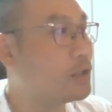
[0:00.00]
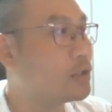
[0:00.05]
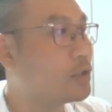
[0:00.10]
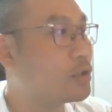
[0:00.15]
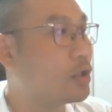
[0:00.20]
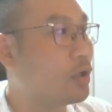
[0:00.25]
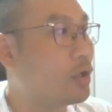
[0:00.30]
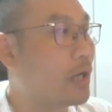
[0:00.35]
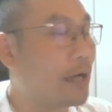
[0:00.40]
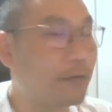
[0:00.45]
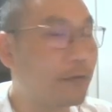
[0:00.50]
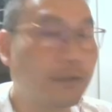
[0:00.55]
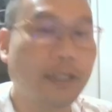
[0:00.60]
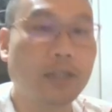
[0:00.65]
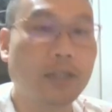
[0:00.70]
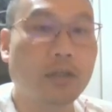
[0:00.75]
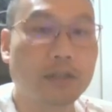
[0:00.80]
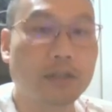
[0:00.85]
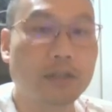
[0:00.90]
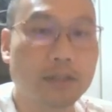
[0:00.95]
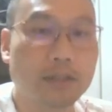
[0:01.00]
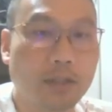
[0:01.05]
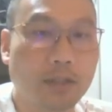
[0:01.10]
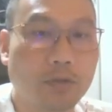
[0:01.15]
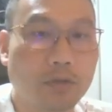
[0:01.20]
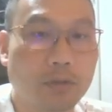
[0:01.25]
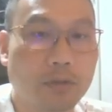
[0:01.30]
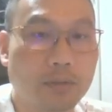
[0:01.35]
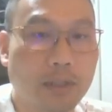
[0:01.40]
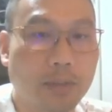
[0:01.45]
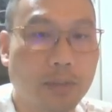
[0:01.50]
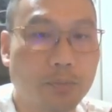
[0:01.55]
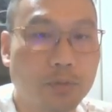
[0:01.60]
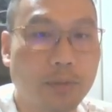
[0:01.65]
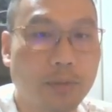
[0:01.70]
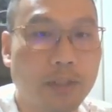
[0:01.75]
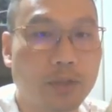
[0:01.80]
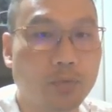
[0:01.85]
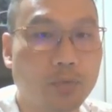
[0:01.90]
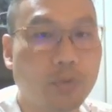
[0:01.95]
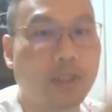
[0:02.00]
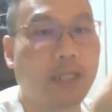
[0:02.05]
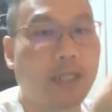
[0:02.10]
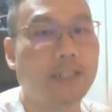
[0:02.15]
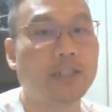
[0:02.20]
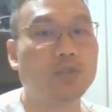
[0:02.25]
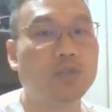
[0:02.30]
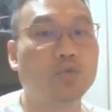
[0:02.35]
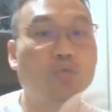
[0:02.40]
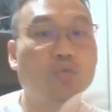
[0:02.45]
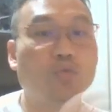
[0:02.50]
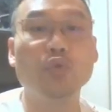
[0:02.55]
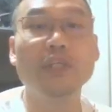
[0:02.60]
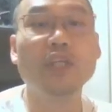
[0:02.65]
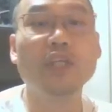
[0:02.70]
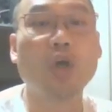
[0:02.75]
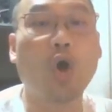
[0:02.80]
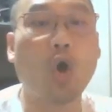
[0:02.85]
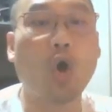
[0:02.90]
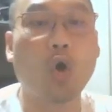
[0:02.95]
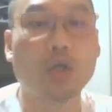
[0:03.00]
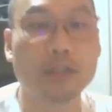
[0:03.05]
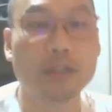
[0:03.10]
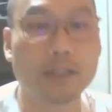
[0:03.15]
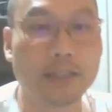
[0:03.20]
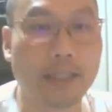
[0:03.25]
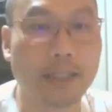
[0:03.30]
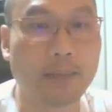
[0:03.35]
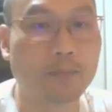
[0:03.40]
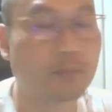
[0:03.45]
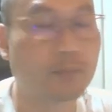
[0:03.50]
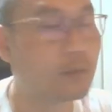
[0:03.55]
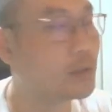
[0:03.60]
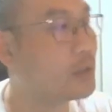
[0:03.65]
So after I consider the bloom and the wilt, I need to reorder them.